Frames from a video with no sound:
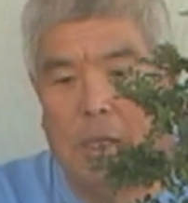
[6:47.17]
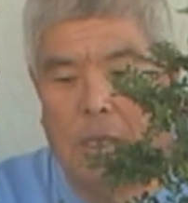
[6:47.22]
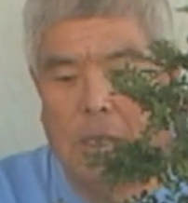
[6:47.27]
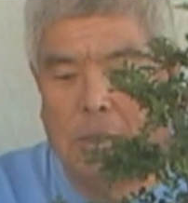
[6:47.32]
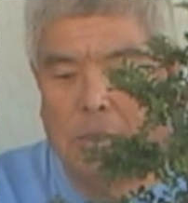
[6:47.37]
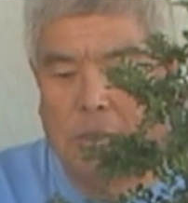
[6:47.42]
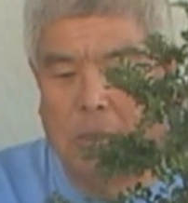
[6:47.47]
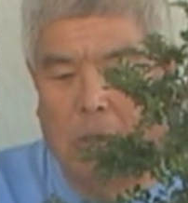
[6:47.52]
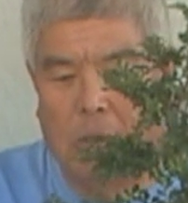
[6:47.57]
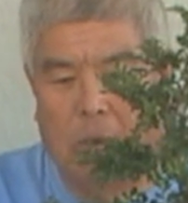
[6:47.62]

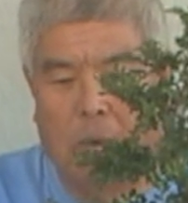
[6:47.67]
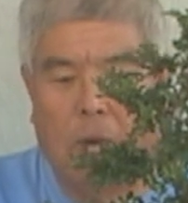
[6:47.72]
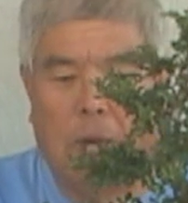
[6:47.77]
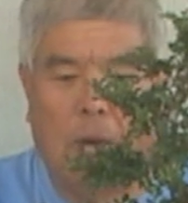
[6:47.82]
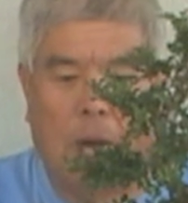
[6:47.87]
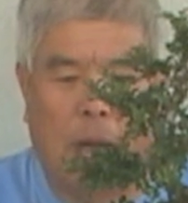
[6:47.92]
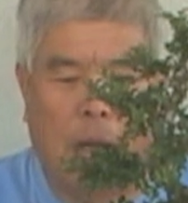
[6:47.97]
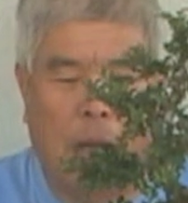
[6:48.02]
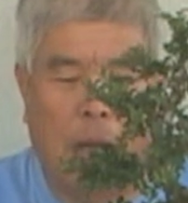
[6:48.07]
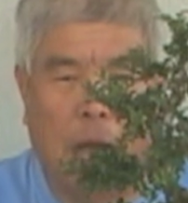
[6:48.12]
So
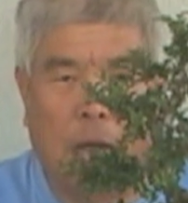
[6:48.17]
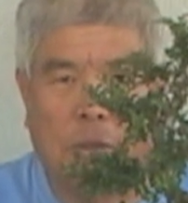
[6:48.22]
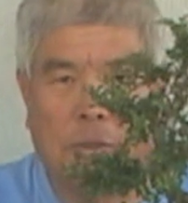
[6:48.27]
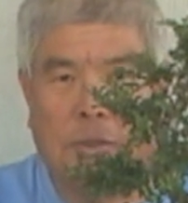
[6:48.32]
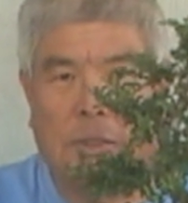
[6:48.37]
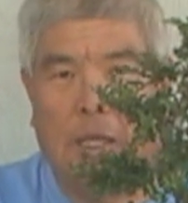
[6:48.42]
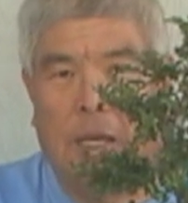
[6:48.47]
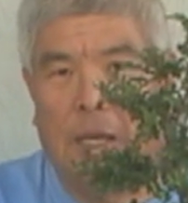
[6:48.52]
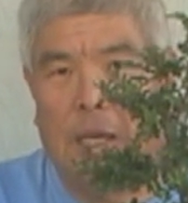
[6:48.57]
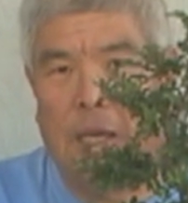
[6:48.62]
I'll
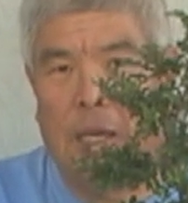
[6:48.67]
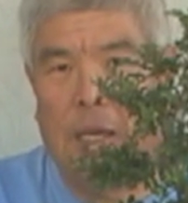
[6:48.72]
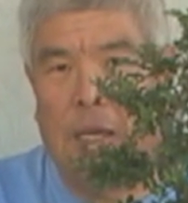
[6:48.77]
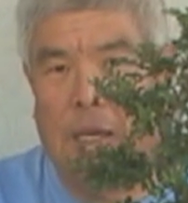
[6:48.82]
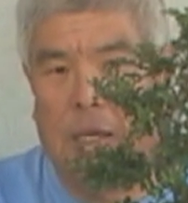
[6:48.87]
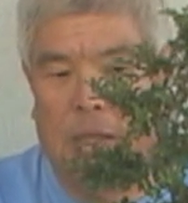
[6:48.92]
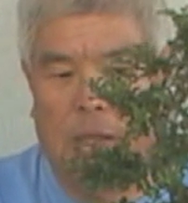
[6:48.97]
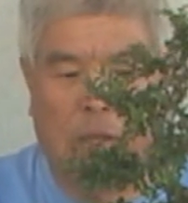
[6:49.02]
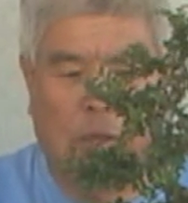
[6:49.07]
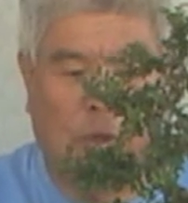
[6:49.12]

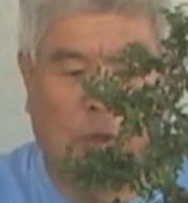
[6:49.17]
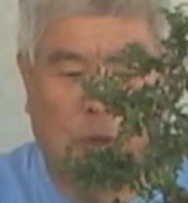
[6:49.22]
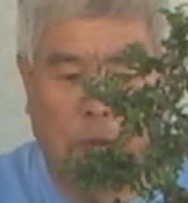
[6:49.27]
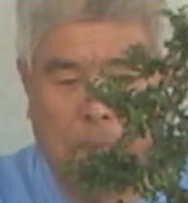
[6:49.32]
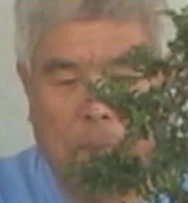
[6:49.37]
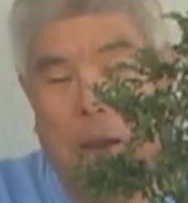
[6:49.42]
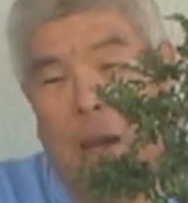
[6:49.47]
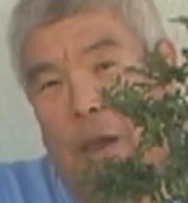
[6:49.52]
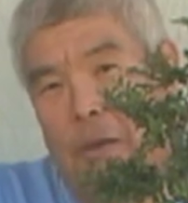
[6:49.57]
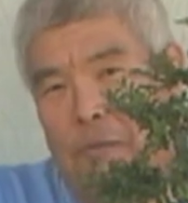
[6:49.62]
say
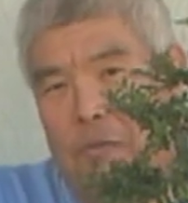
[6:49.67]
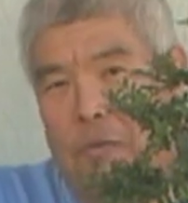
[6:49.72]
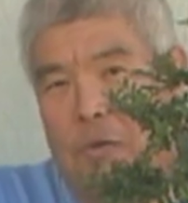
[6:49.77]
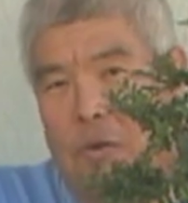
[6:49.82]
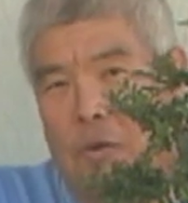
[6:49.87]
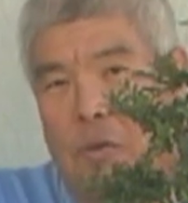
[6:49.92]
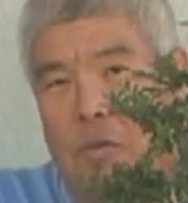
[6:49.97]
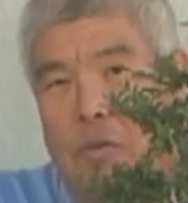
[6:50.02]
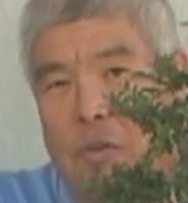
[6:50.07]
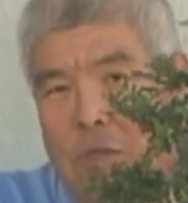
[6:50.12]
goodbye
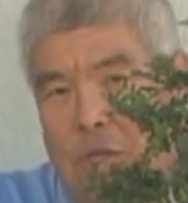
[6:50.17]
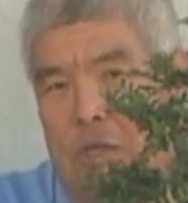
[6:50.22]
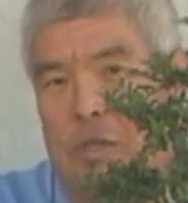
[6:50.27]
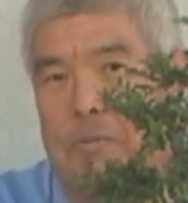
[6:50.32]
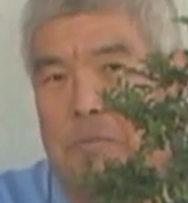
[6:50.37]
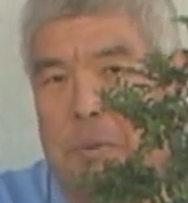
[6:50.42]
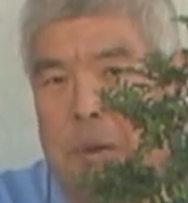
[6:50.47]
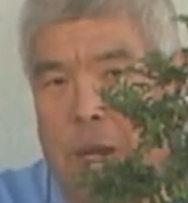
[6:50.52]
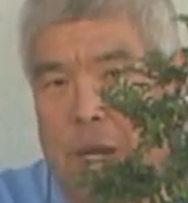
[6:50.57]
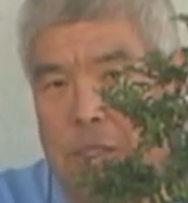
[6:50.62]
for this
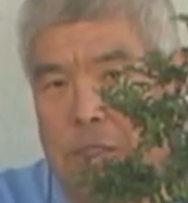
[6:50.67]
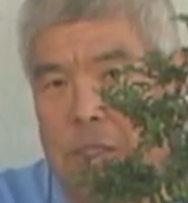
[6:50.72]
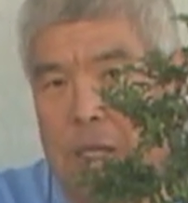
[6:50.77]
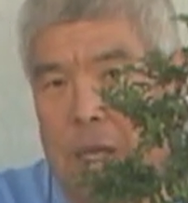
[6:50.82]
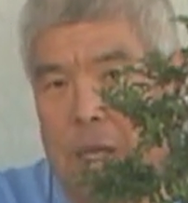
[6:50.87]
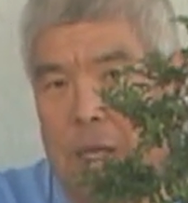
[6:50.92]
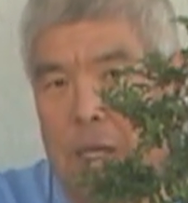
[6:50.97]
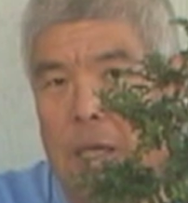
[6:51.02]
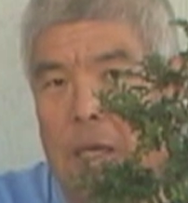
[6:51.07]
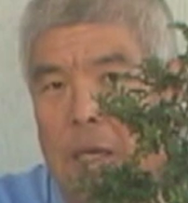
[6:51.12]

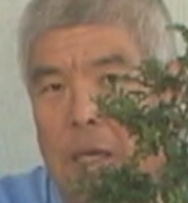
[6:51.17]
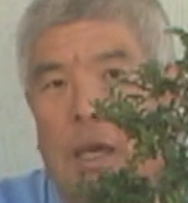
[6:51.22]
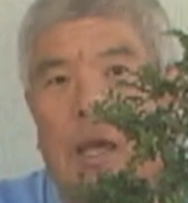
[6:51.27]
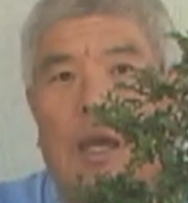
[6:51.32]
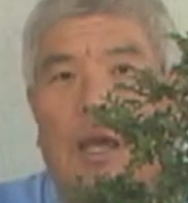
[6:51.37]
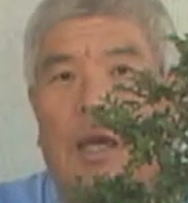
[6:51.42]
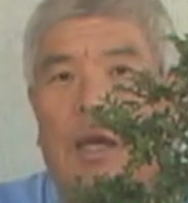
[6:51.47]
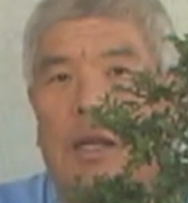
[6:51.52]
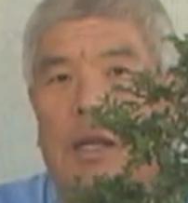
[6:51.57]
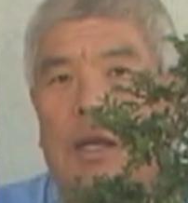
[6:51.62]
project,
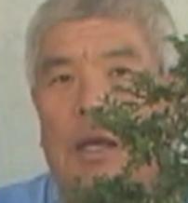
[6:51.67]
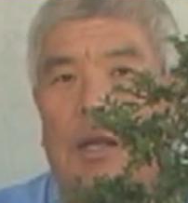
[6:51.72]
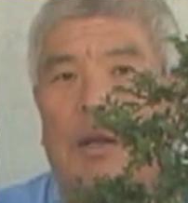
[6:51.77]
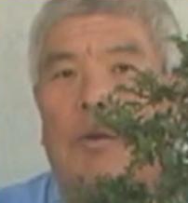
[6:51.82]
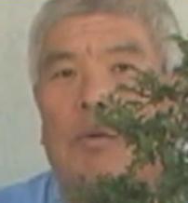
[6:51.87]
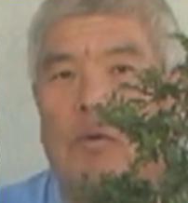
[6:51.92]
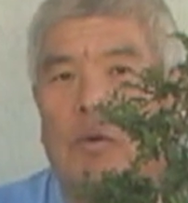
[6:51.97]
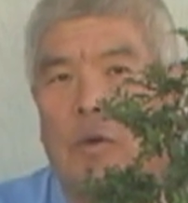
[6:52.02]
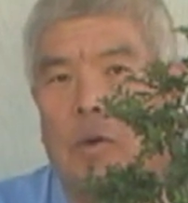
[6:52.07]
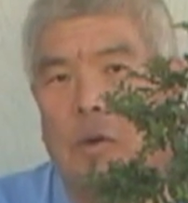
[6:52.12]
and
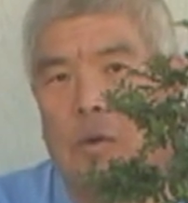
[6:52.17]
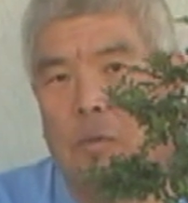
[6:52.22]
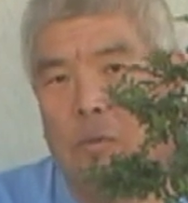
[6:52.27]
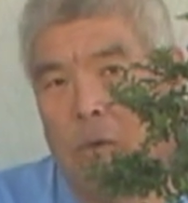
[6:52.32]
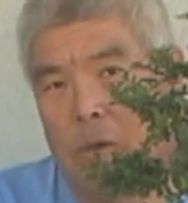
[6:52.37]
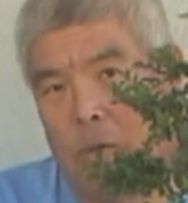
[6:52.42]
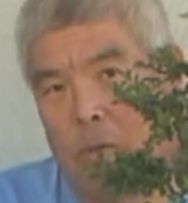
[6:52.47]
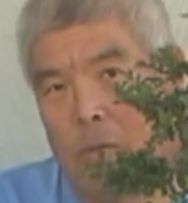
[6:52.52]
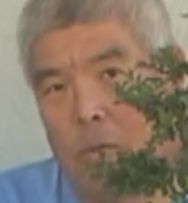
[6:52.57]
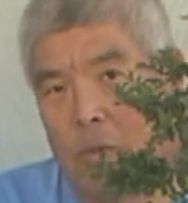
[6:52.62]
then
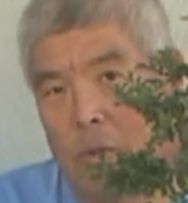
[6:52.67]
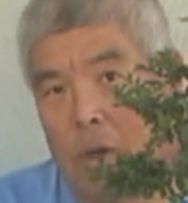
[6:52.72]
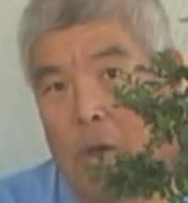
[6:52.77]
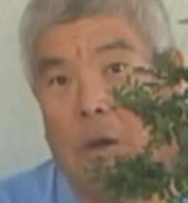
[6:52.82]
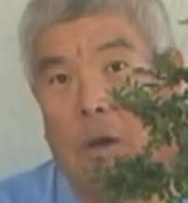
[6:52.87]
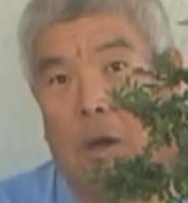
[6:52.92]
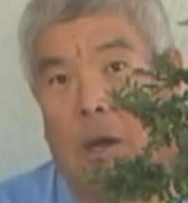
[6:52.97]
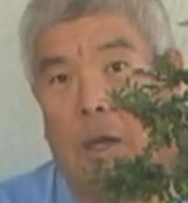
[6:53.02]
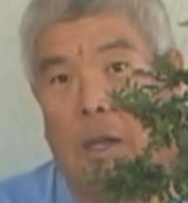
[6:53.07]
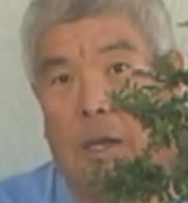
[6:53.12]
we'll work
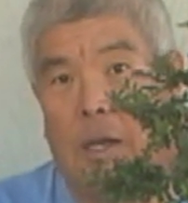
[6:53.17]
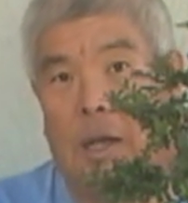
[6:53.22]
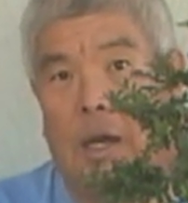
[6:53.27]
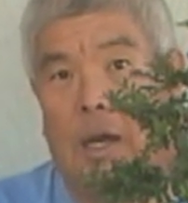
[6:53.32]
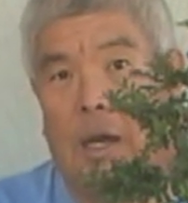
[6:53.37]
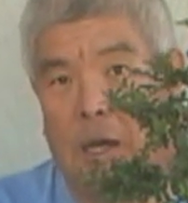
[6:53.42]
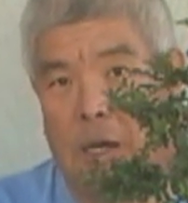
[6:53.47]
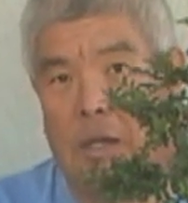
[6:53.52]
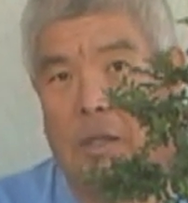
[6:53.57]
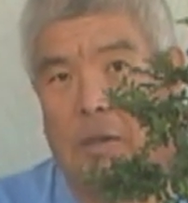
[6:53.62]
on
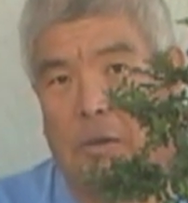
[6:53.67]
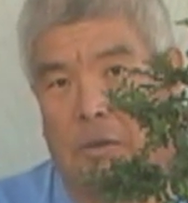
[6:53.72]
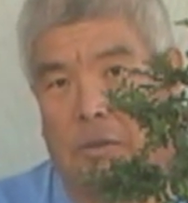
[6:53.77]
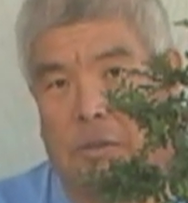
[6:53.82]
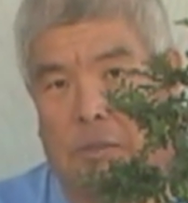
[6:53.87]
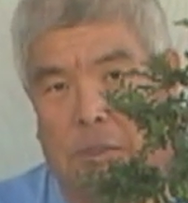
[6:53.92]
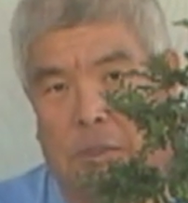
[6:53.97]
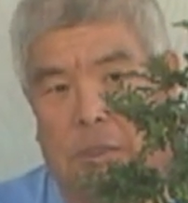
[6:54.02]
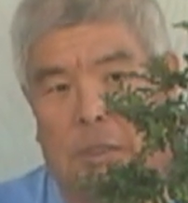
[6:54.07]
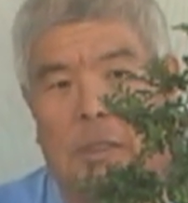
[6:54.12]

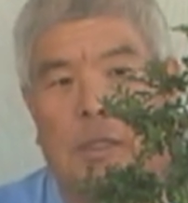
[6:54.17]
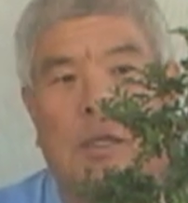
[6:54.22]
others.